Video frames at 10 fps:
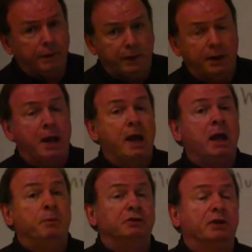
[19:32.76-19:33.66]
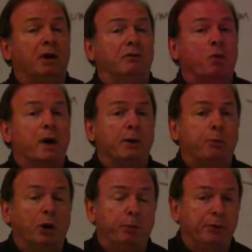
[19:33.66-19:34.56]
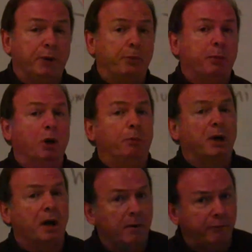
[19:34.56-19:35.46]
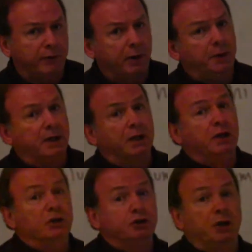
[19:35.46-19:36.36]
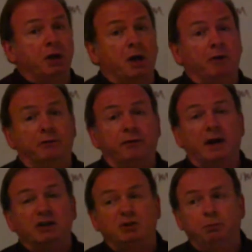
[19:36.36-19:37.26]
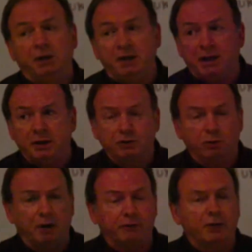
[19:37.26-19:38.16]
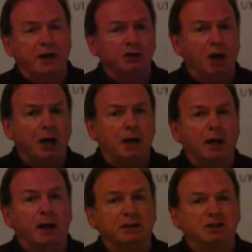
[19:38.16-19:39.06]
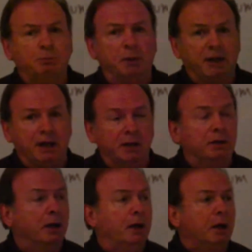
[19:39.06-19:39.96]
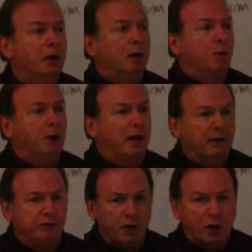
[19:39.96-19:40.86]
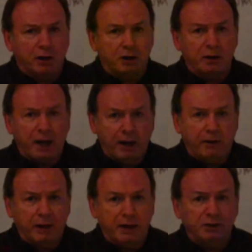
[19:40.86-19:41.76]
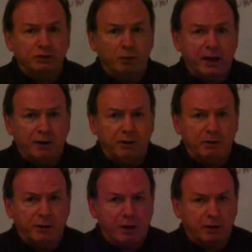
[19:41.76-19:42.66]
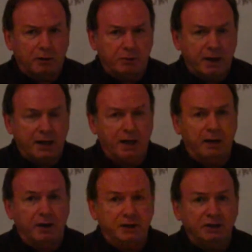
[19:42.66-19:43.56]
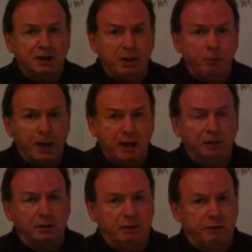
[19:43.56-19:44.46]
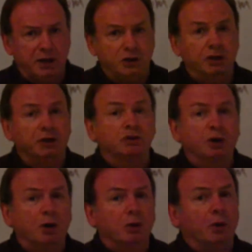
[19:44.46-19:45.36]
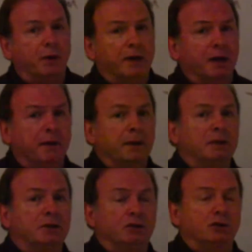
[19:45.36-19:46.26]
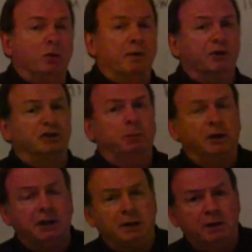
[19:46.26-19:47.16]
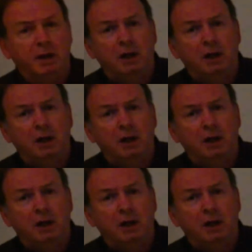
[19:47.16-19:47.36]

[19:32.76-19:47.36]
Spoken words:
The names of white pulp and red pulp come from the condition of fresh spleen. So a fresh cut spleen will have darker areas, darker red areas, and then paler regions within the tissue of the spleen.